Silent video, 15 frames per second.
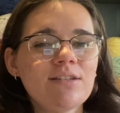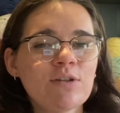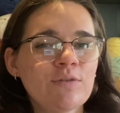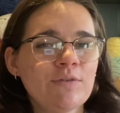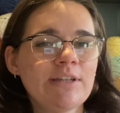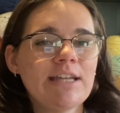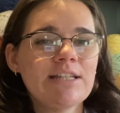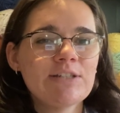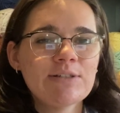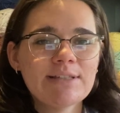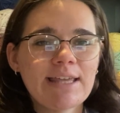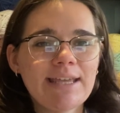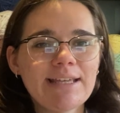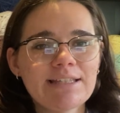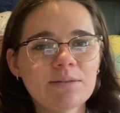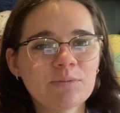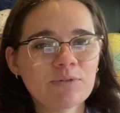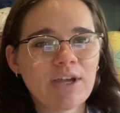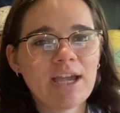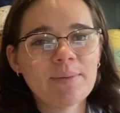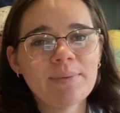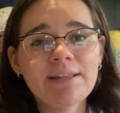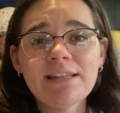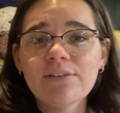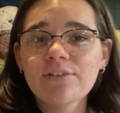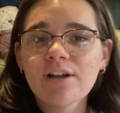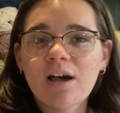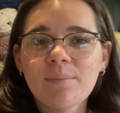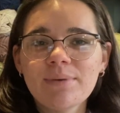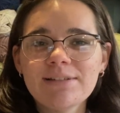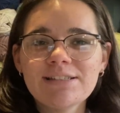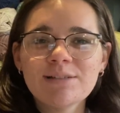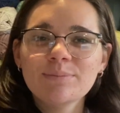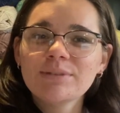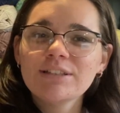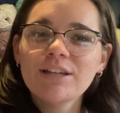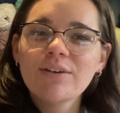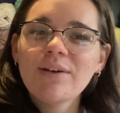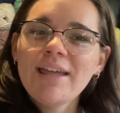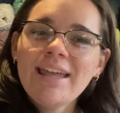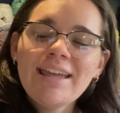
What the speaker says: don't forget to like, subscribe, and leave a comment down below.